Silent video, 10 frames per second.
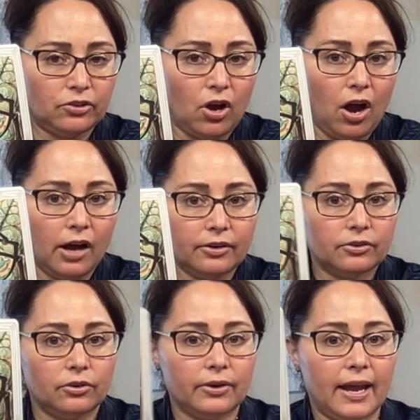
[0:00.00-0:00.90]
card,
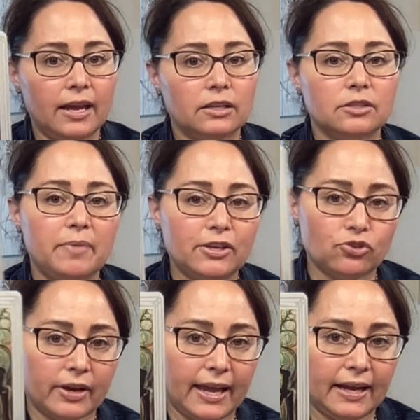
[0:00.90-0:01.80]
okay? It's a major
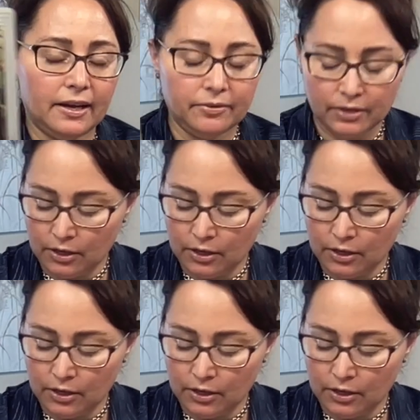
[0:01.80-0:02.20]
arcana.